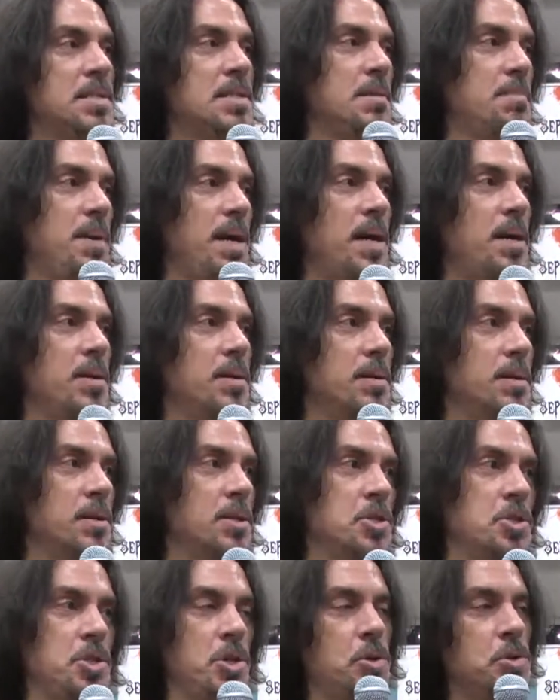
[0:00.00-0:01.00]
is about,
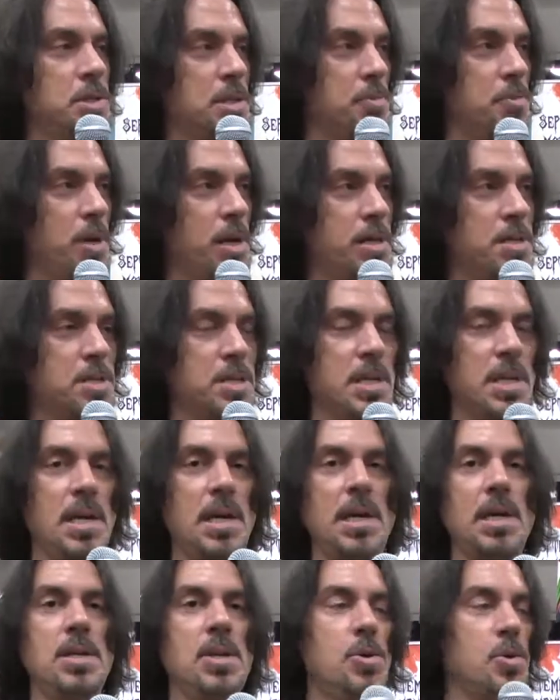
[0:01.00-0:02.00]
the shows they want to
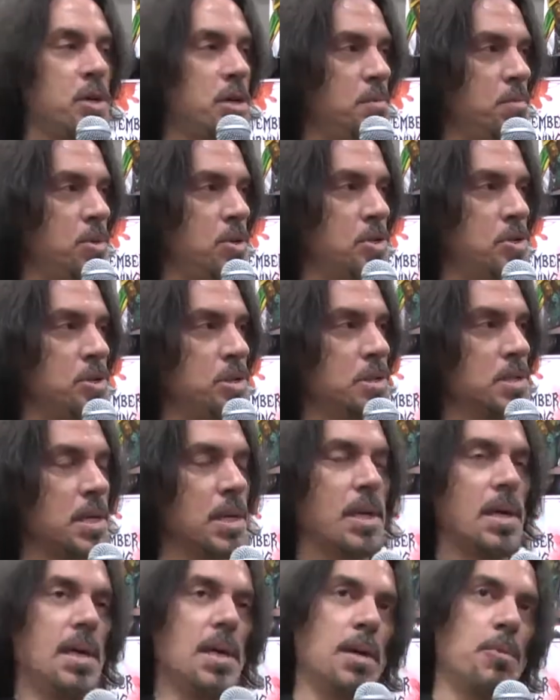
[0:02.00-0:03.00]
see, no commercials.
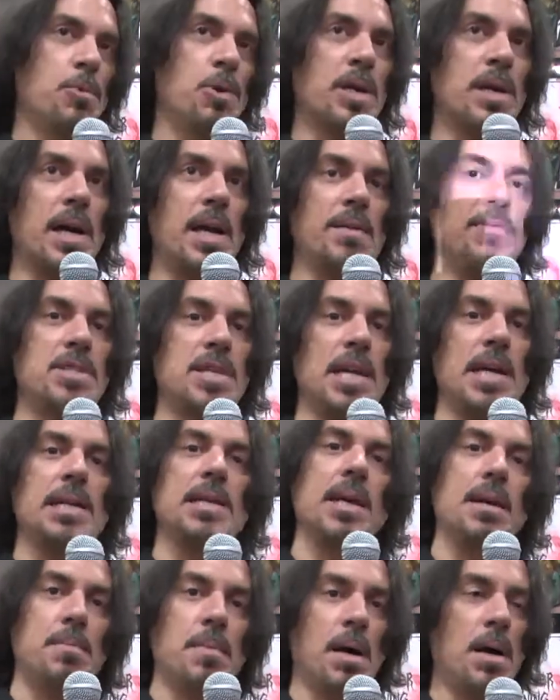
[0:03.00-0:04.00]
We're kind of taking
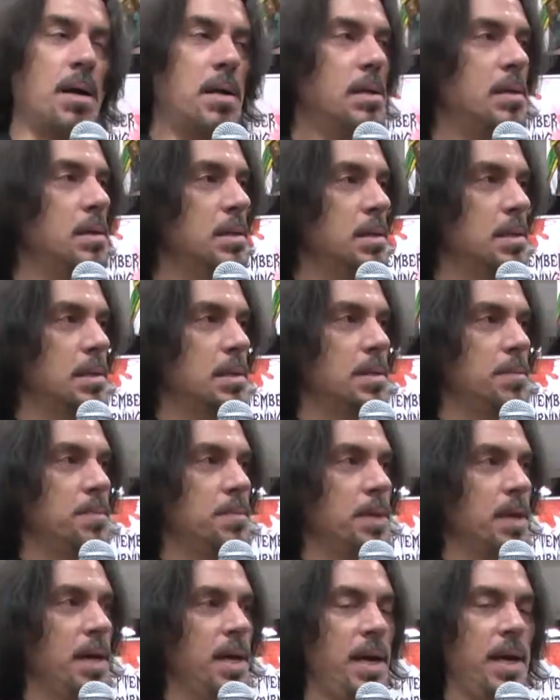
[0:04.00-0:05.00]
that model
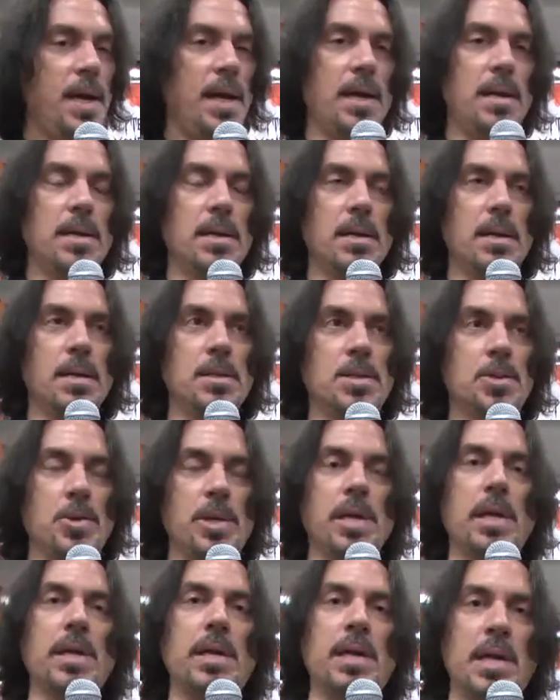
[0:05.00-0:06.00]
and
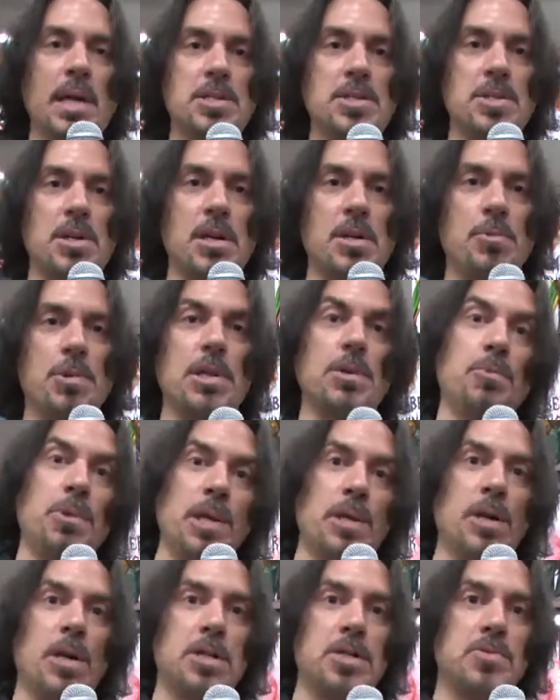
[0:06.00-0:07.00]
doing on Kickstarter with the
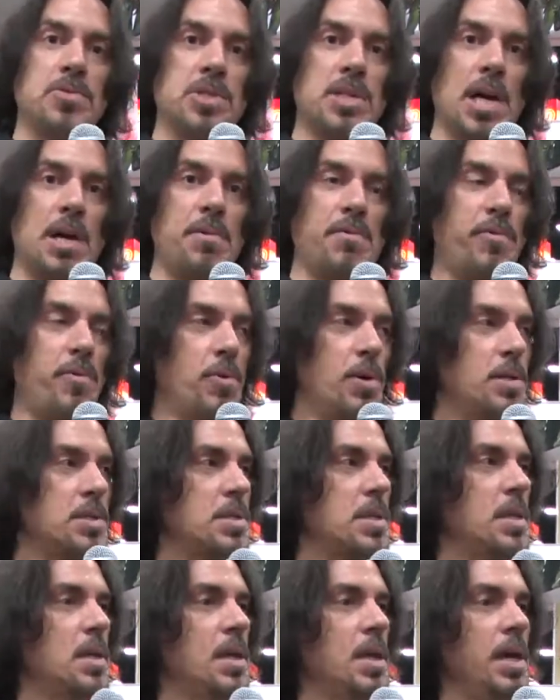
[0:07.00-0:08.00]
relaunch of Cyberforce
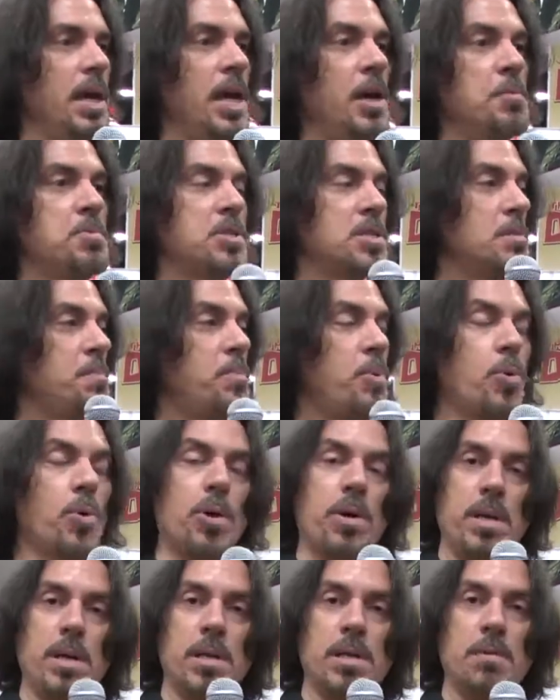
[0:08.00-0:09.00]
helps
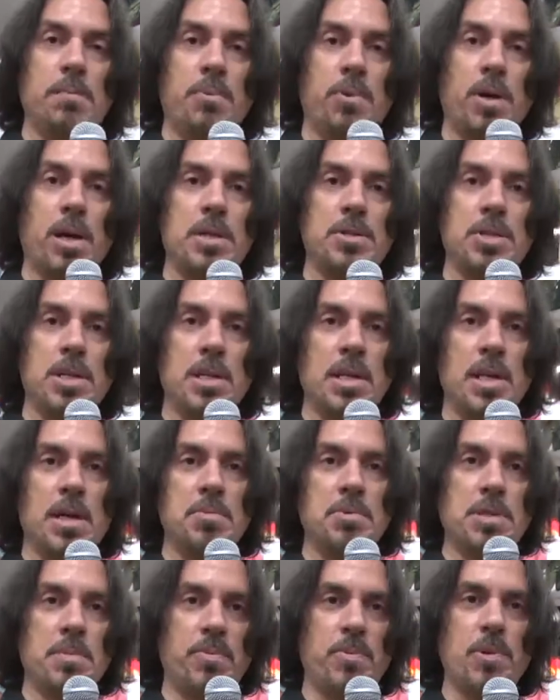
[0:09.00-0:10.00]
support the project,
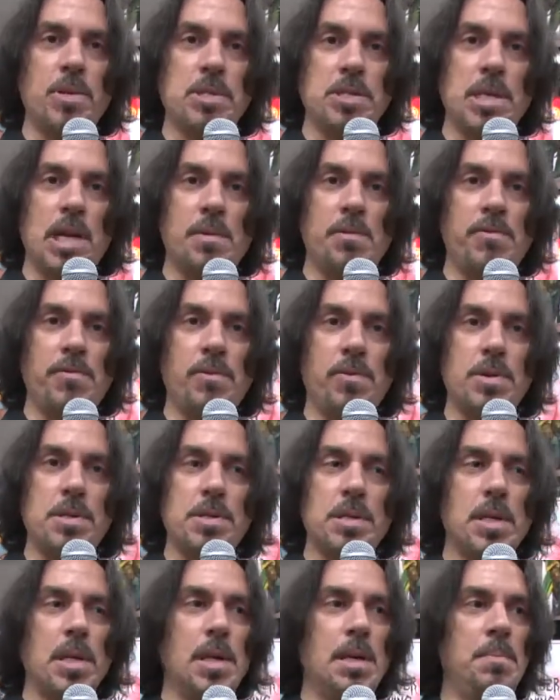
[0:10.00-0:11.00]
helps support Cyberforce
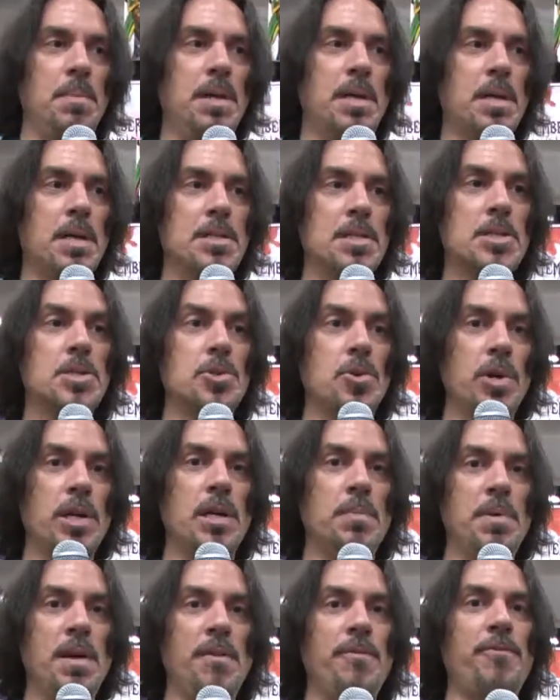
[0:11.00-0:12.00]
because it's going
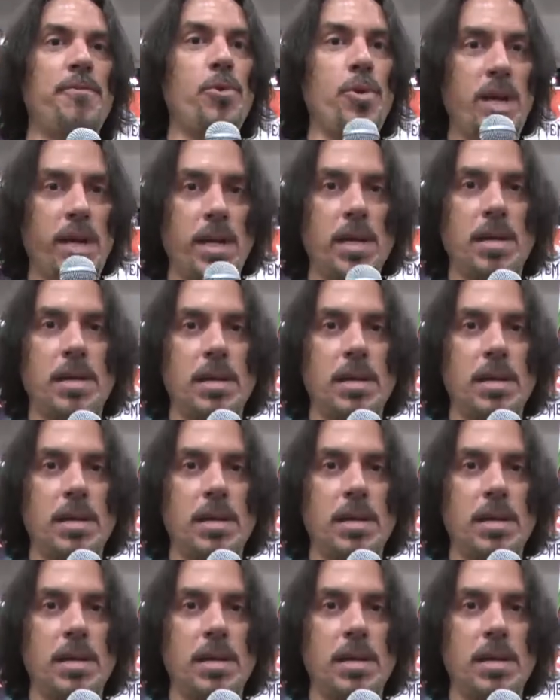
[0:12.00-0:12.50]
to be free.